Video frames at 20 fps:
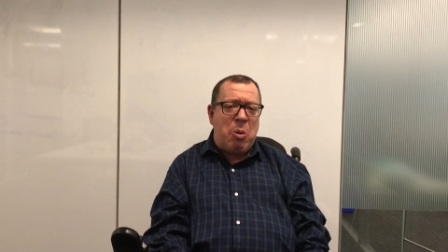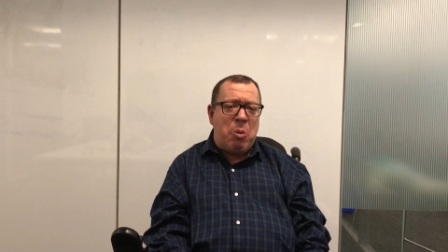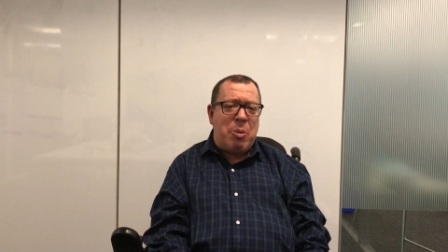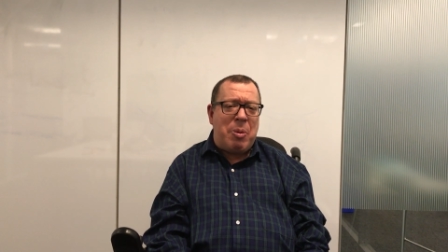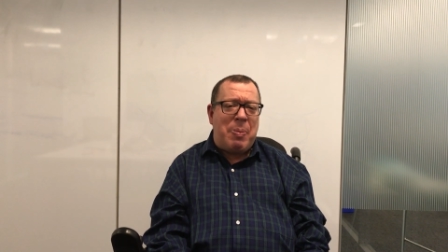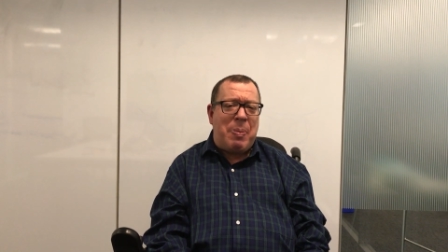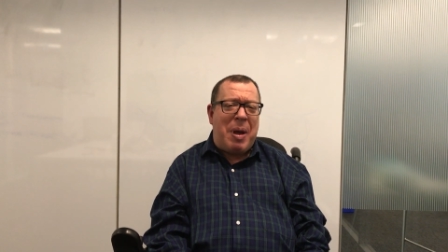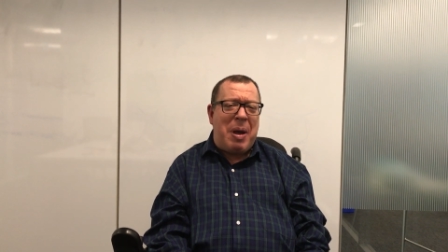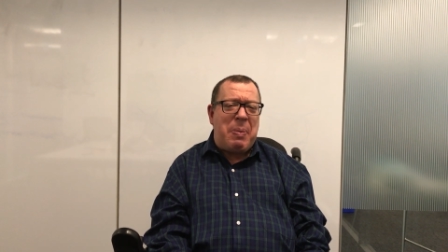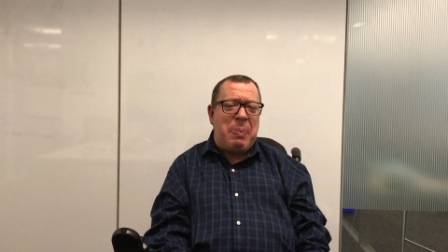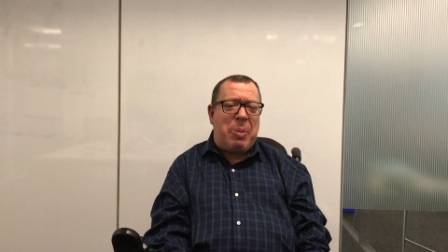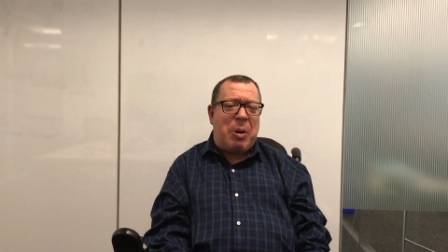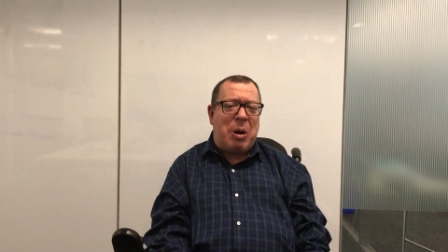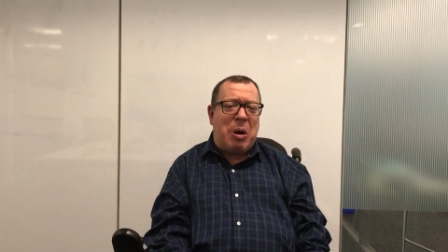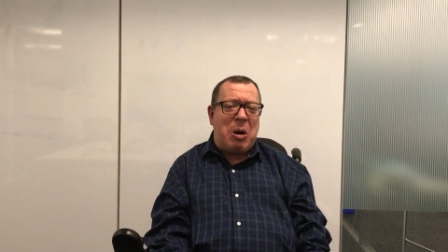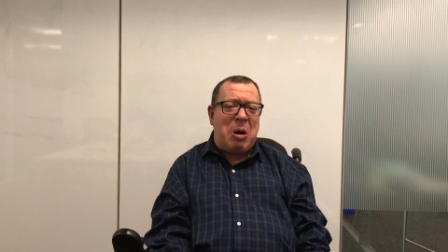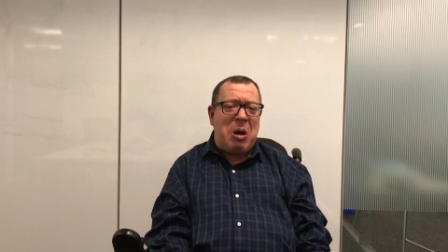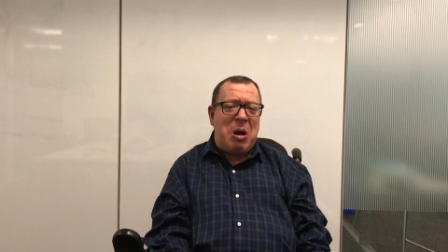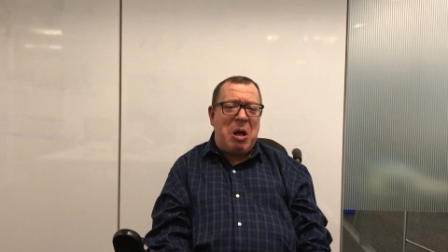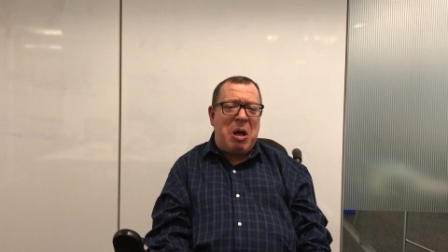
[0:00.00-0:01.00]

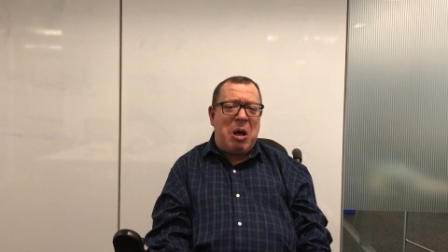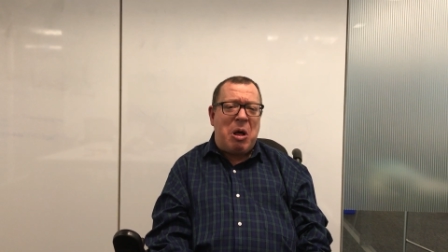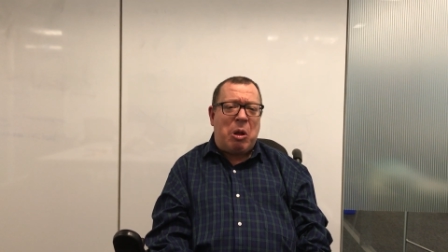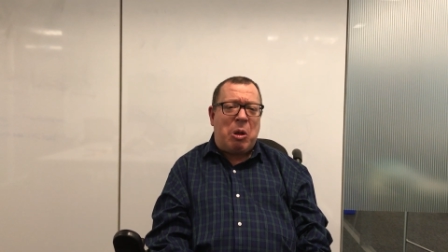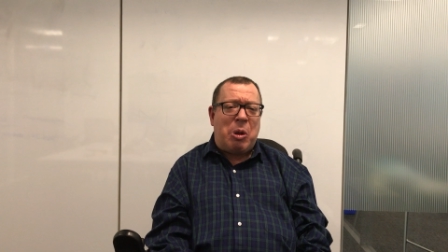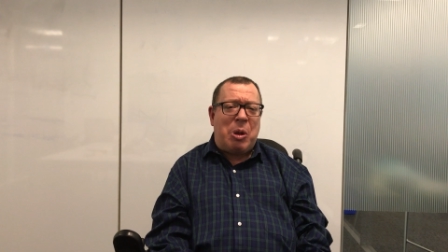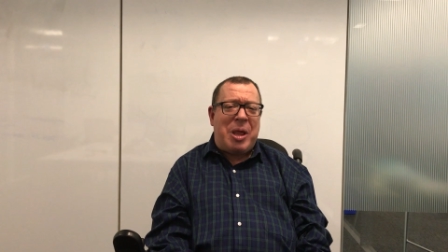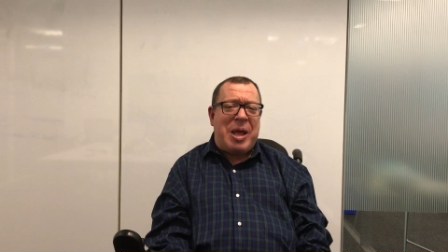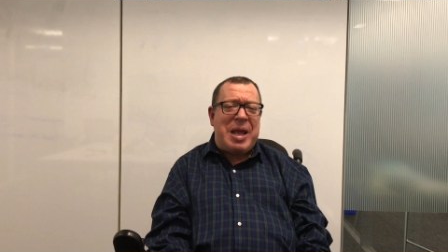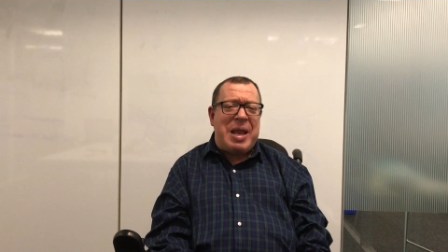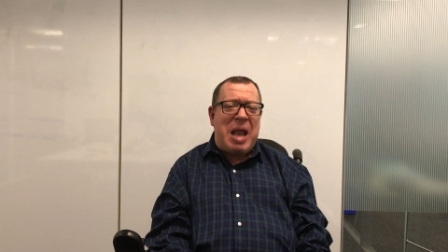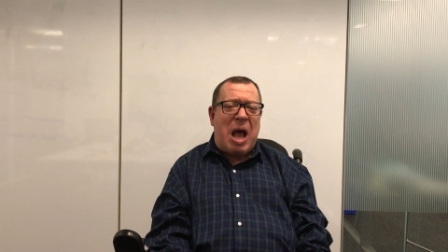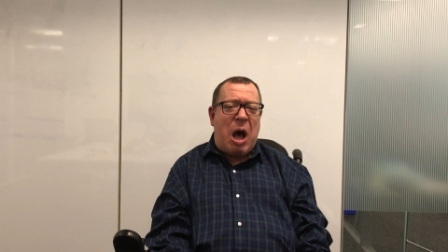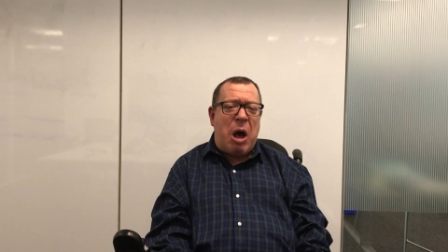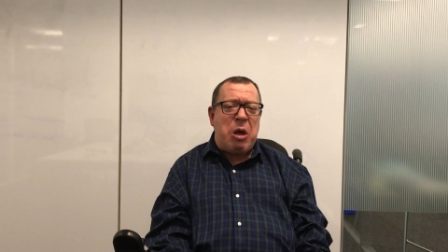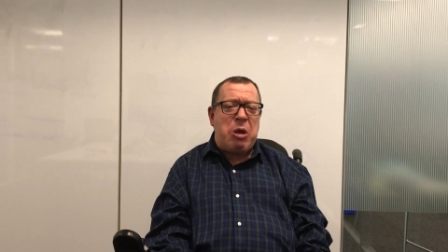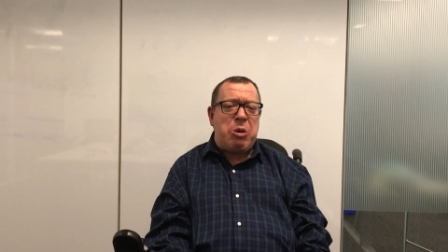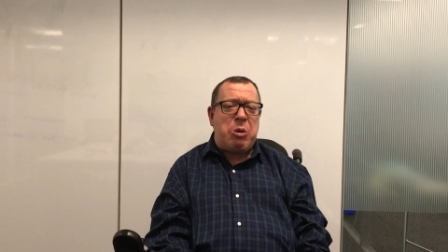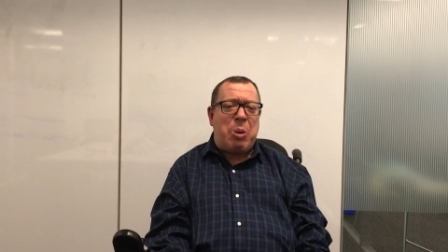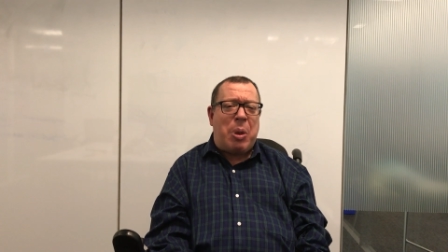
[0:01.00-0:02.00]
Remember, lead
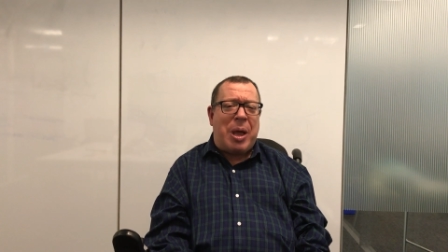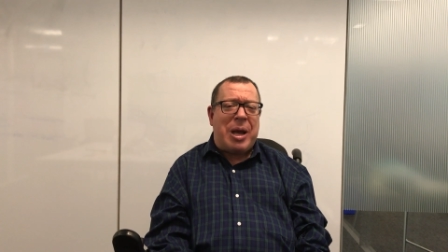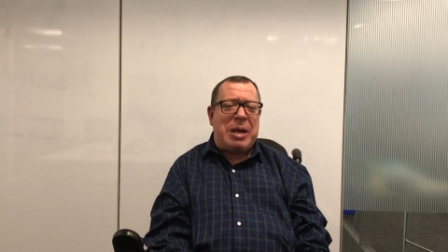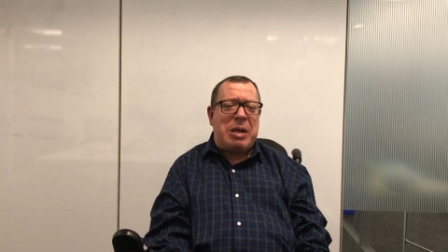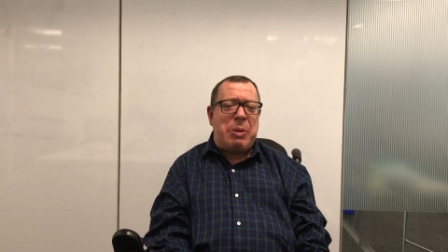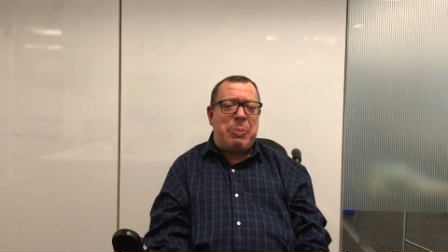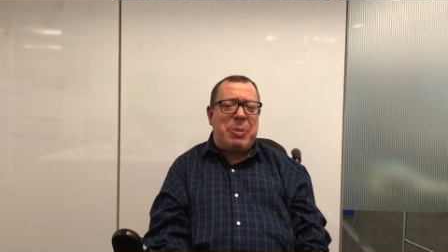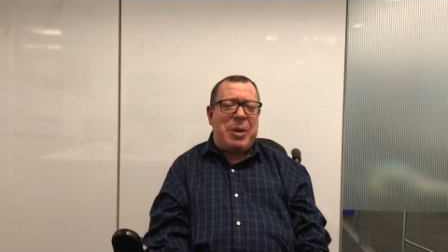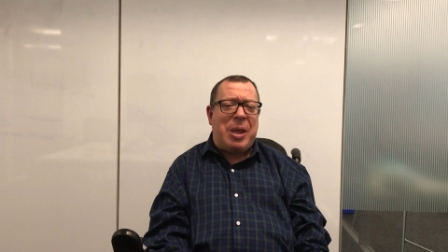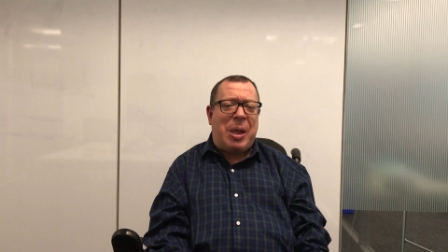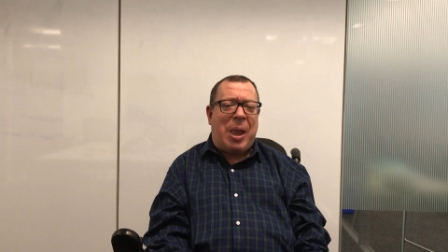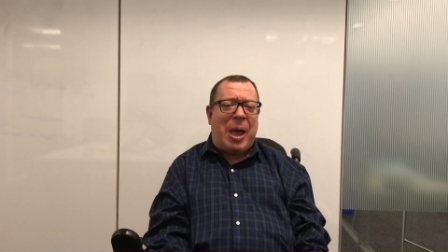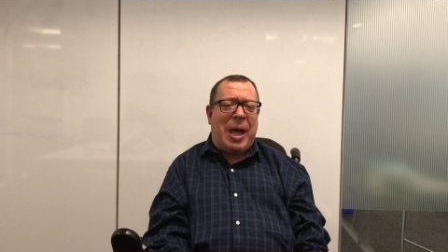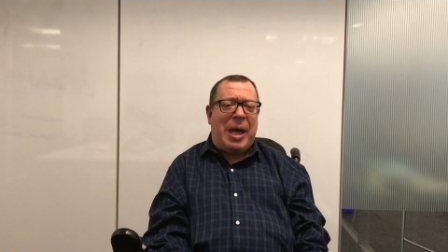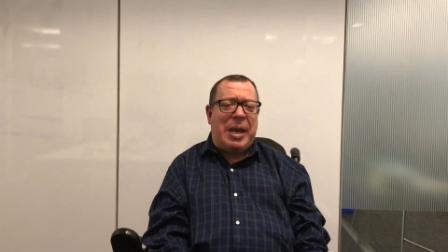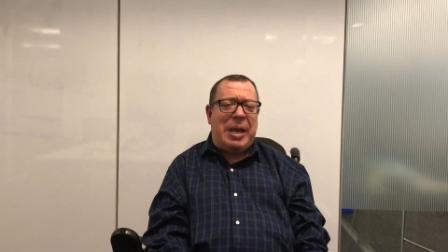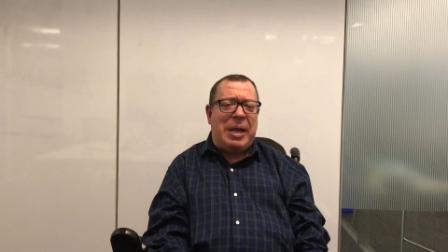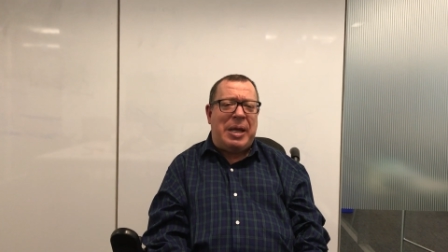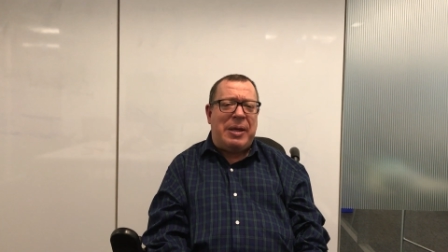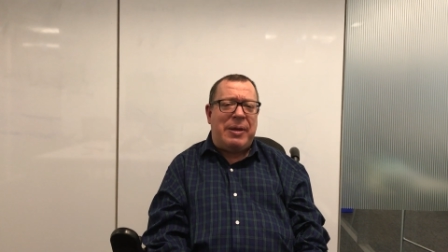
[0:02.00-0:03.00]
how you'd like to be
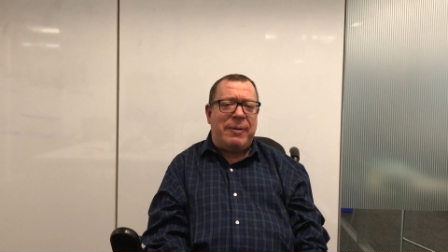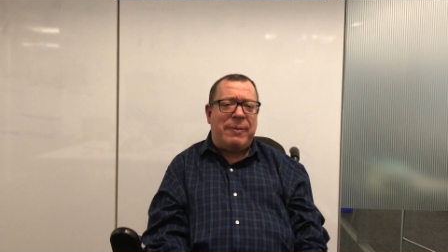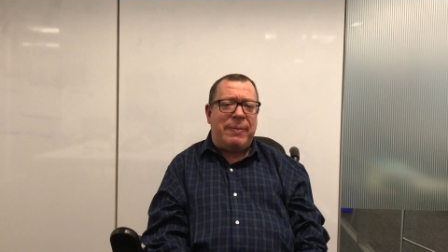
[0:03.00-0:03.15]
led.